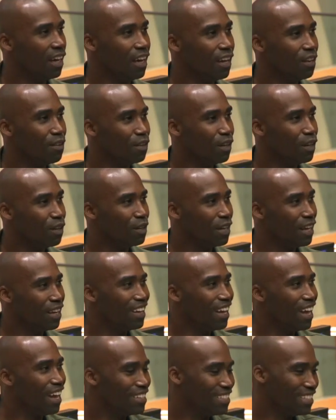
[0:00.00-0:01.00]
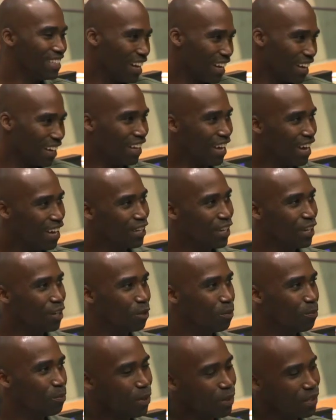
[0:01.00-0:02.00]
And as that
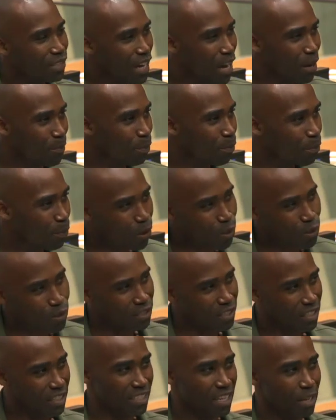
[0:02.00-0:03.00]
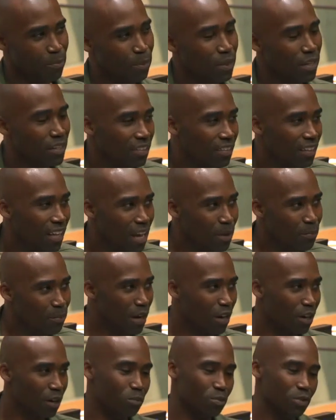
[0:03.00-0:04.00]
gladiator type of person, because I played the
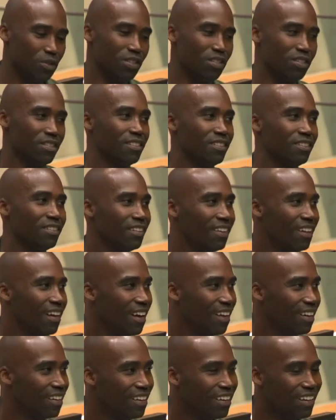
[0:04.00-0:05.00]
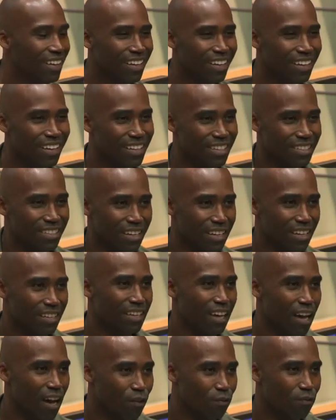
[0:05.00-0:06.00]
linebacker position, and it's
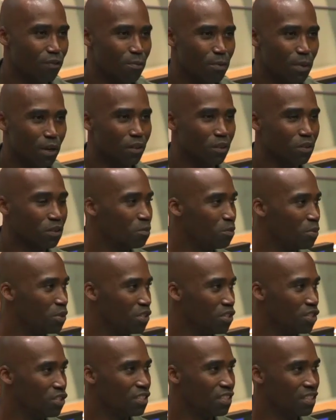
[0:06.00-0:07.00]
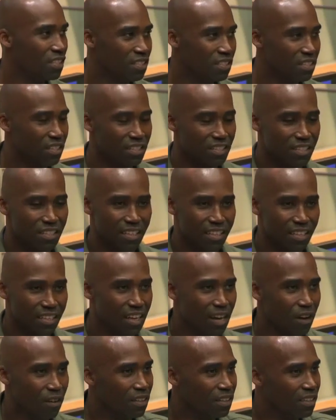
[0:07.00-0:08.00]
like the alpha male on the position is
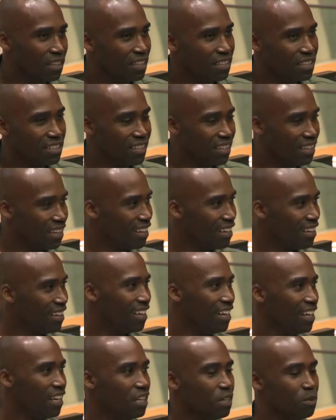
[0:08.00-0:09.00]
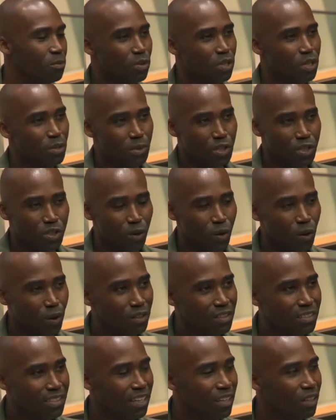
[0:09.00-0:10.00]
seeking out, and it's hitting pretty much
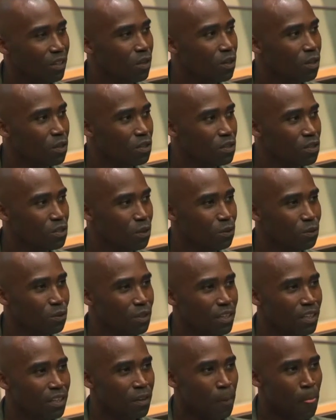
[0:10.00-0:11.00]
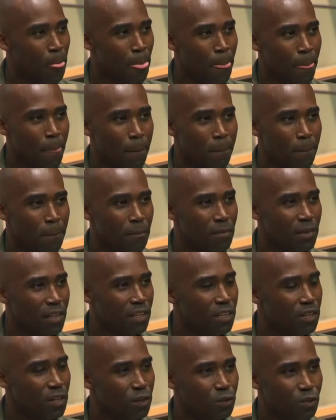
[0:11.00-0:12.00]
all day long. So,
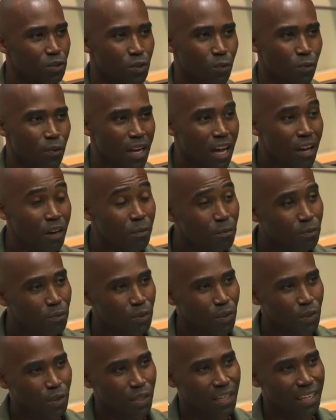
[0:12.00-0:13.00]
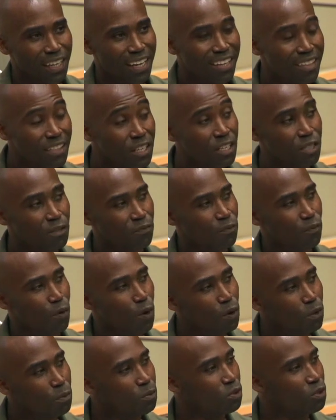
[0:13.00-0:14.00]
you know, so when I'm in this
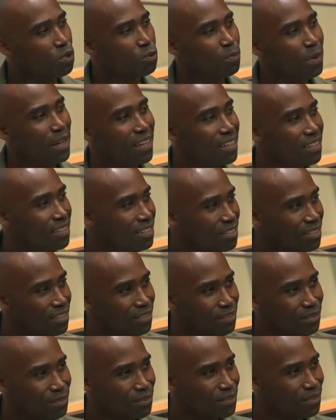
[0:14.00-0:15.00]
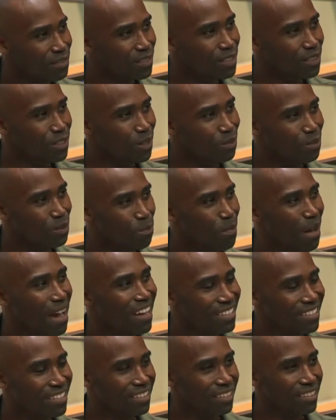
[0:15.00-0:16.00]
vulnerable space, you know, the
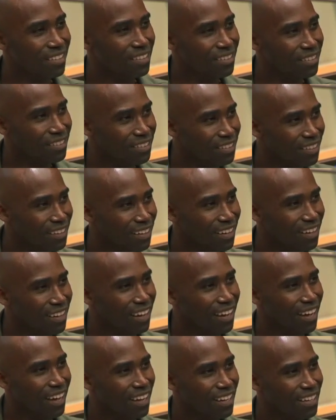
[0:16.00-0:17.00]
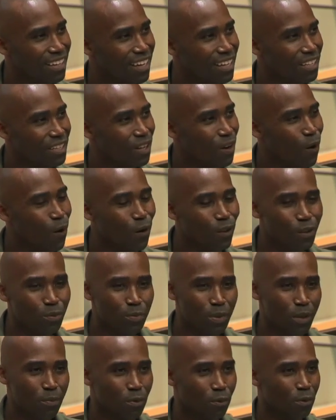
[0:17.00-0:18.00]
masculine, and all the
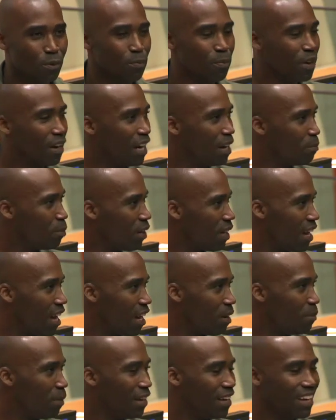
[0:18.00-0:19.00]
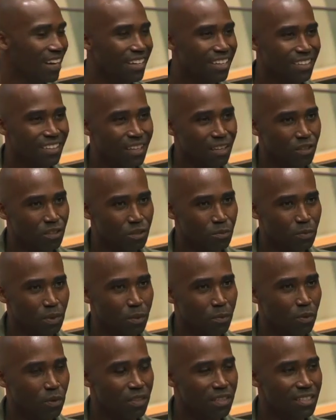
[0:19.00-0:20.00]
people, we probably had about 80,000
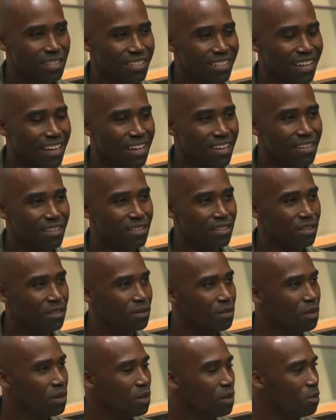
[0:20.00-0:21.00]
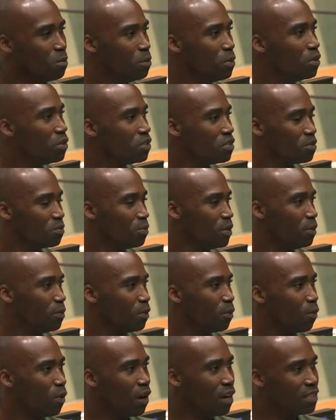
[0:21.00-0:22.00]
people in the stands and millions of
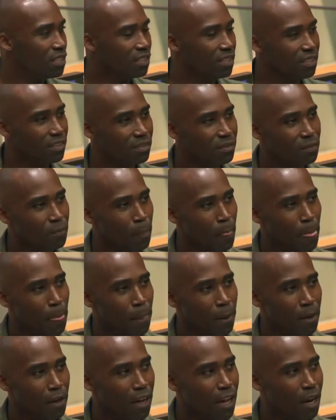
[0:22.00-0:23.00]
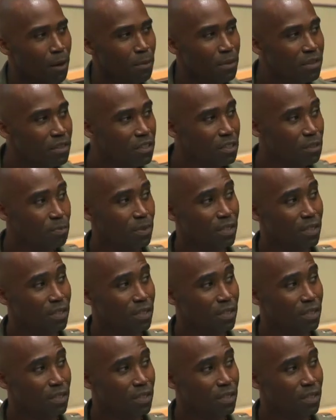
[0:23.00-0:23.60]
people watching, and I'm in this